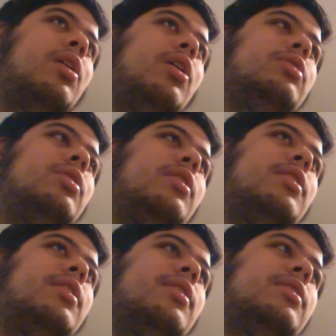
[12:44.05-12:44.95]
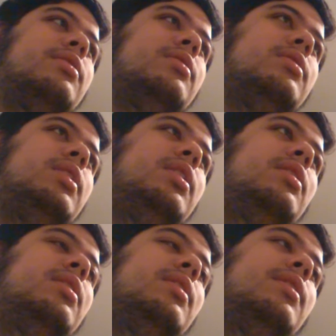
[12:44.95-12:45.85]
on the
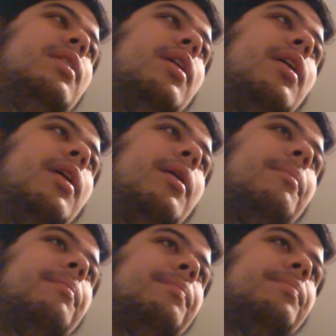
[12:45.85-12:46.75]
the the, um,